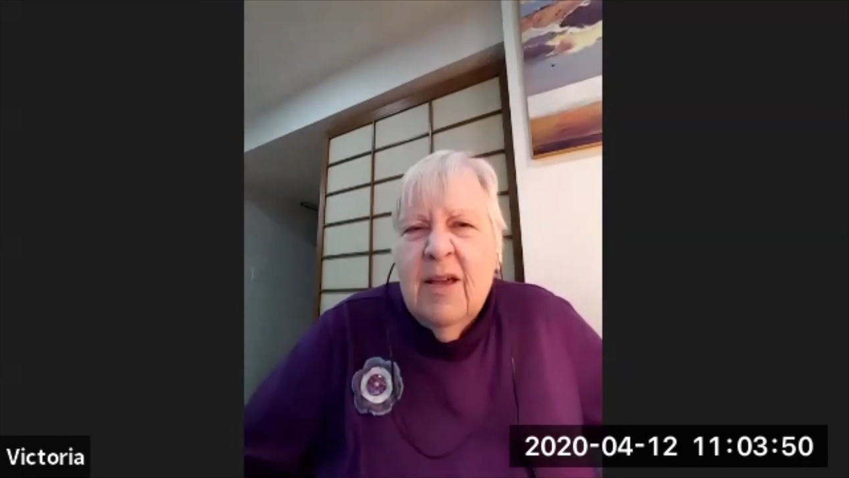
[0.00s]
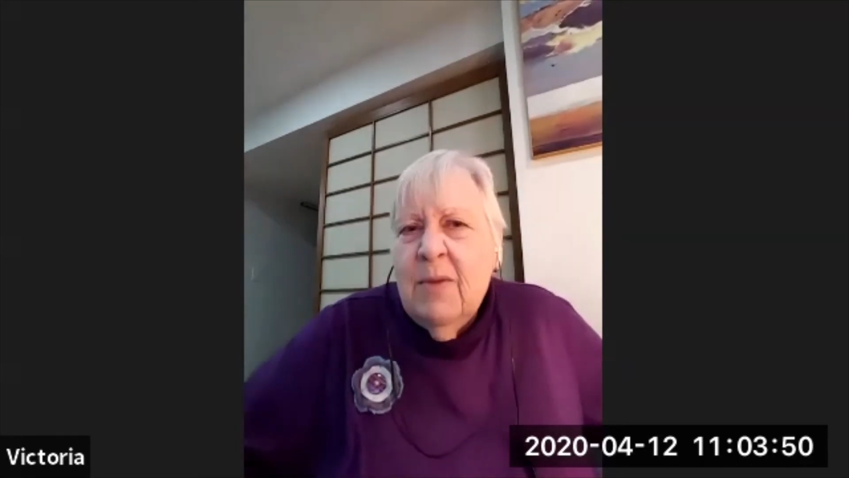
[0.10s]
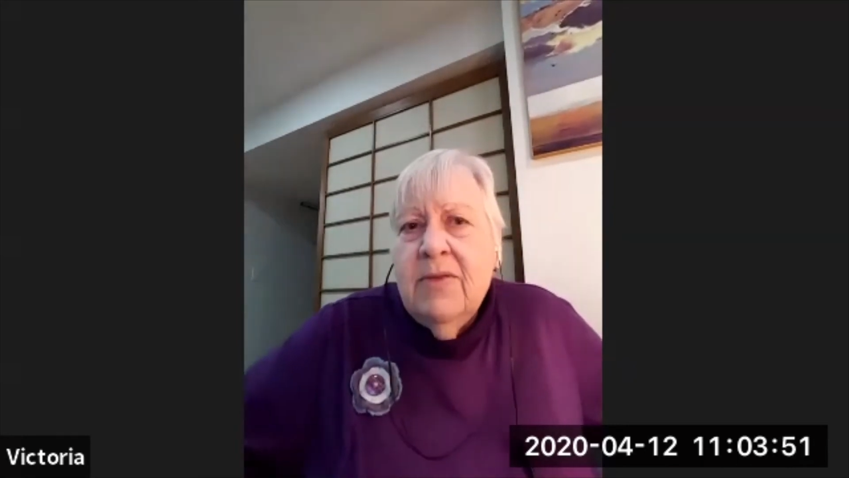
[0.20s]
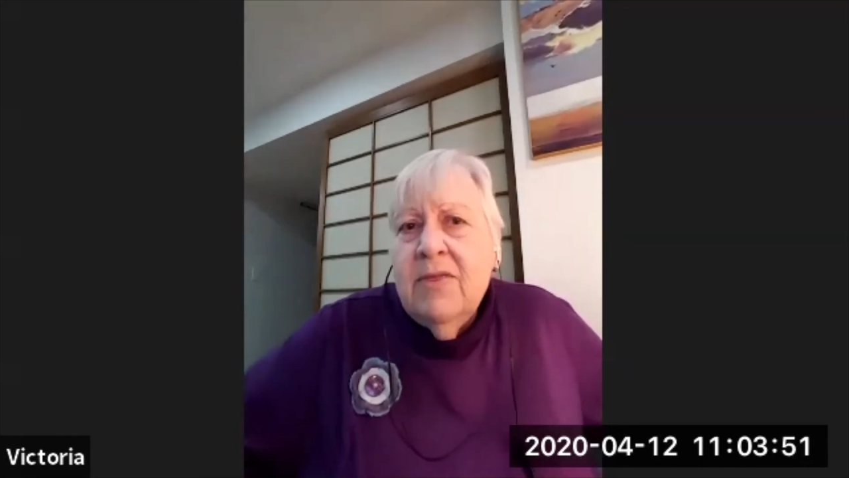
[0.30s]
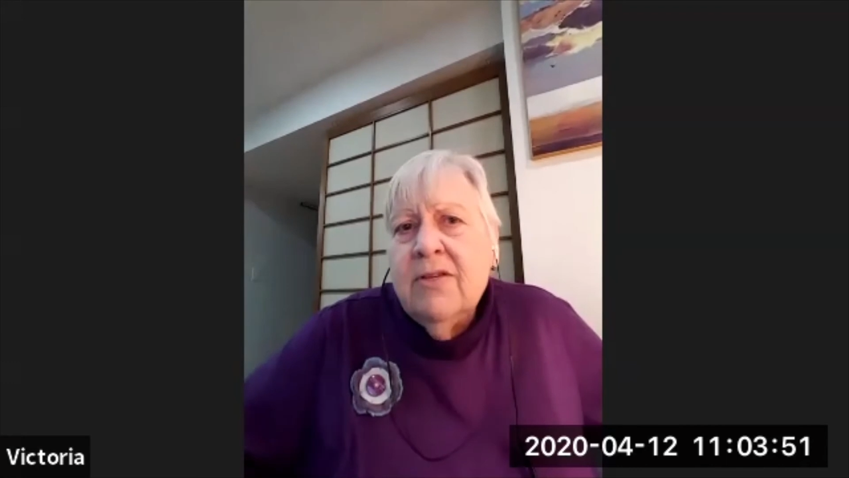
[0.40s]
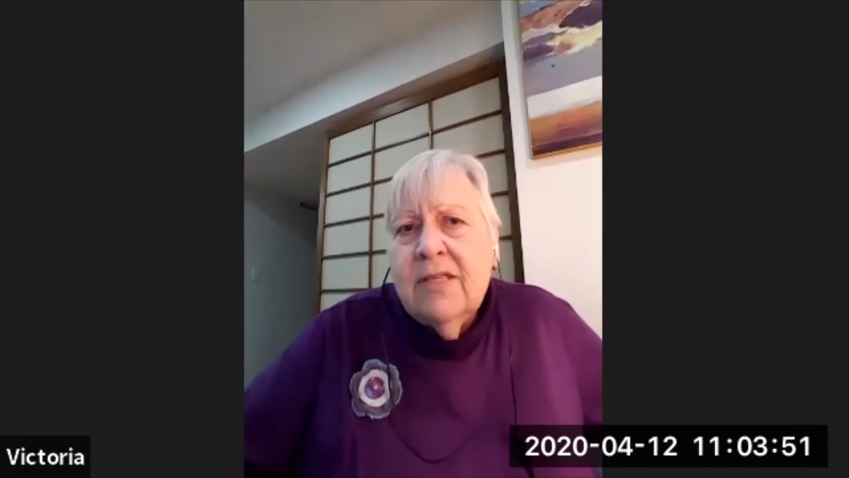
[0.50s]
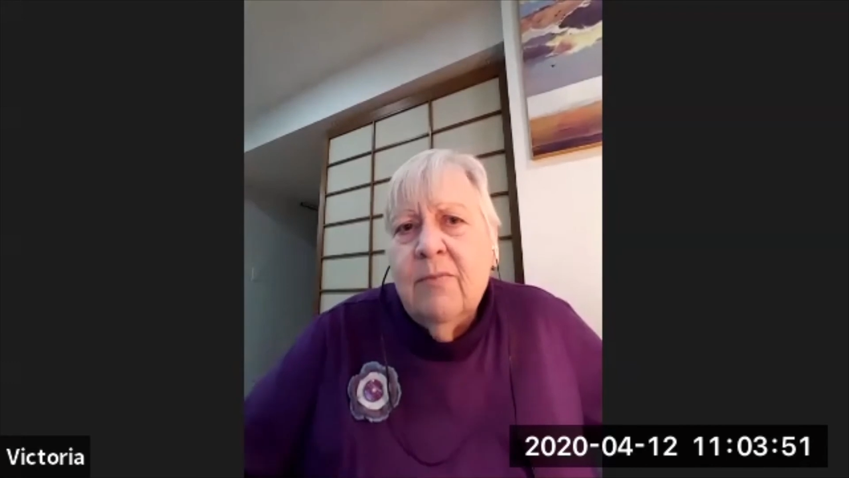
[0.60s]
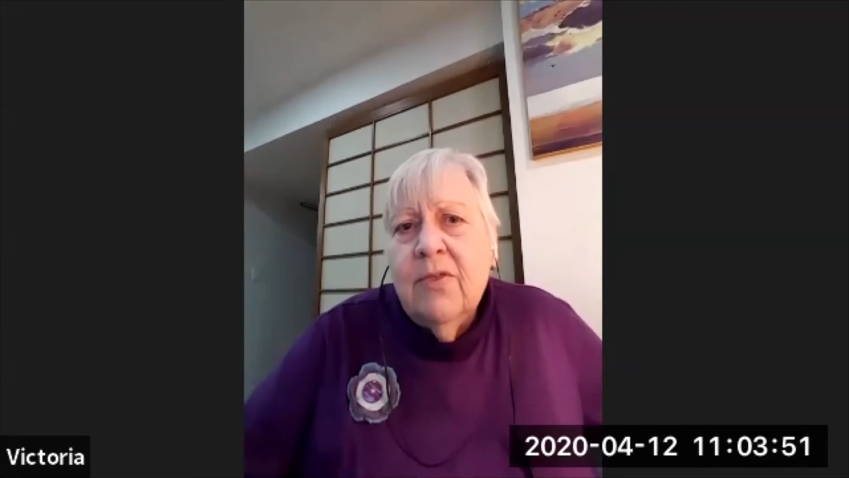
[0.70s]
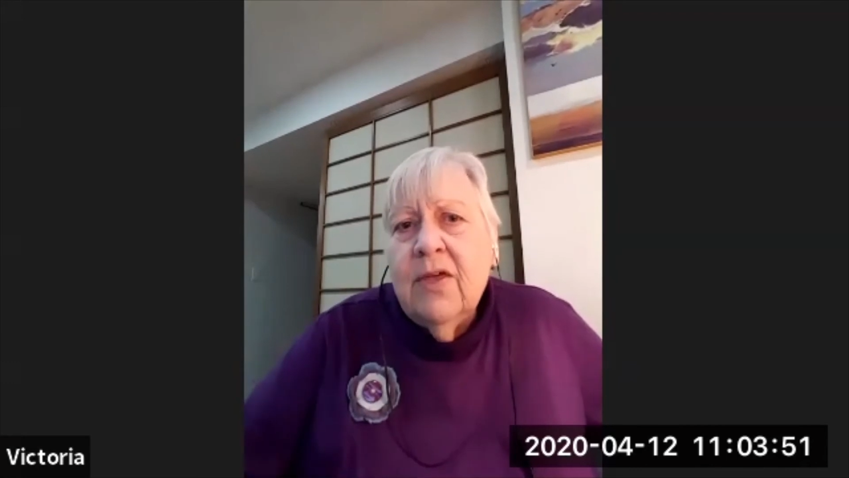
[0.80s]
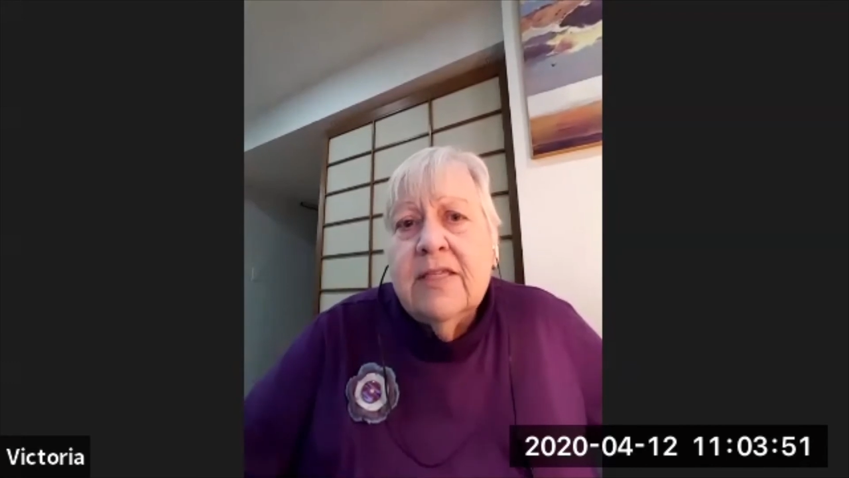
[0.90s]
Maybe there's
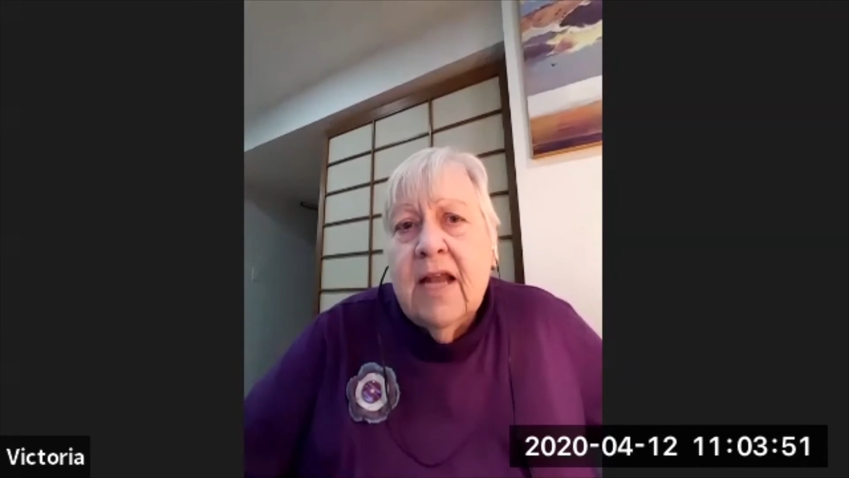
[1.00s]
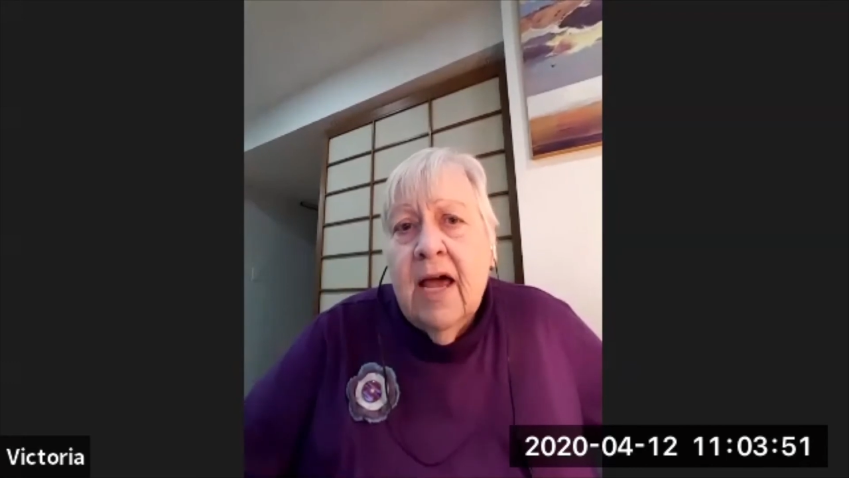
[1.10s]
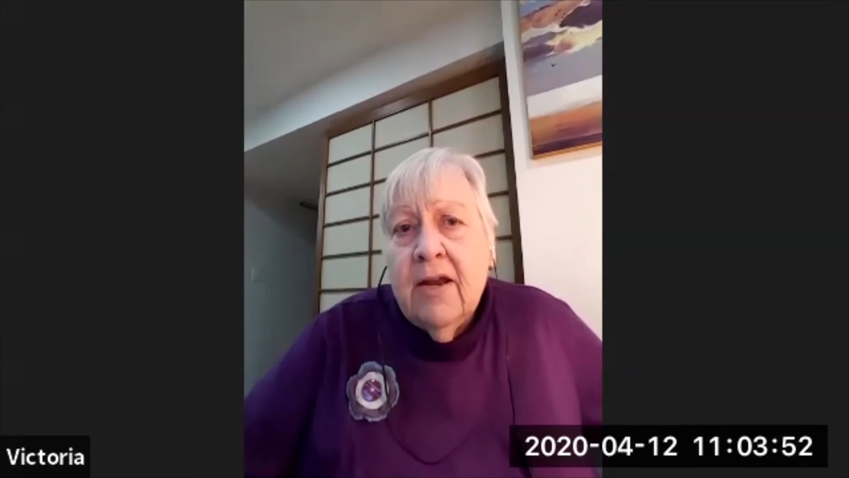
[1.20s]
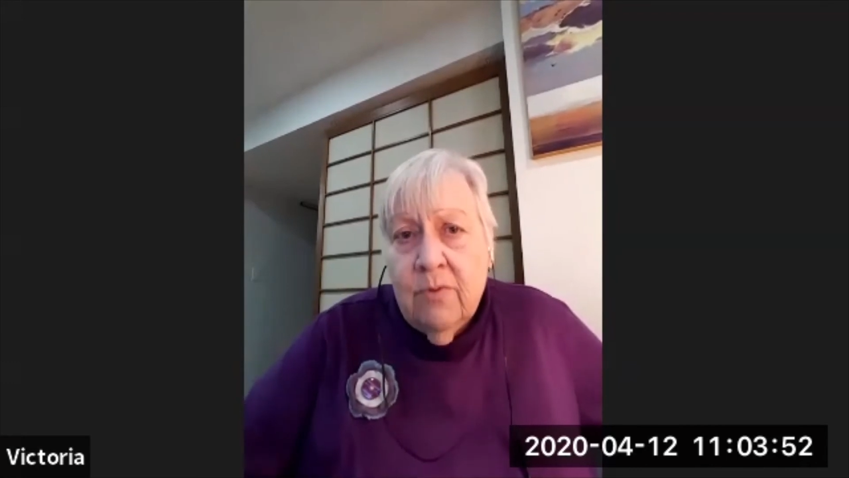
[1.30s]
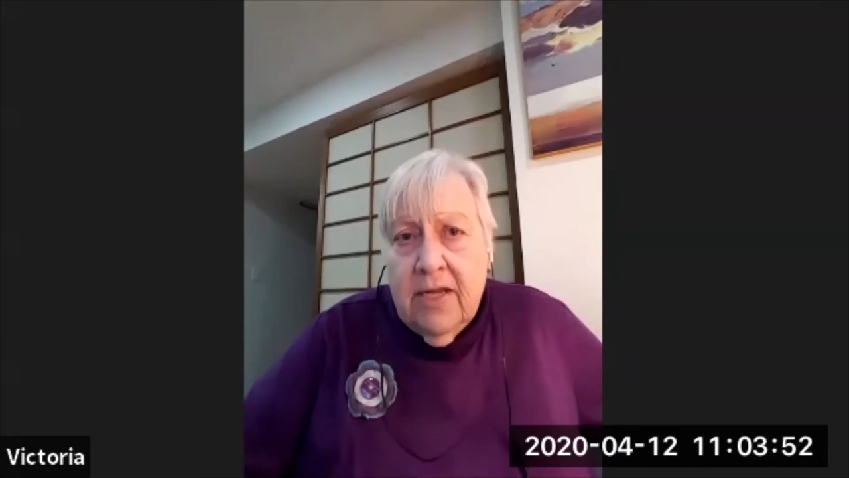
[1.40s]
some things that I don't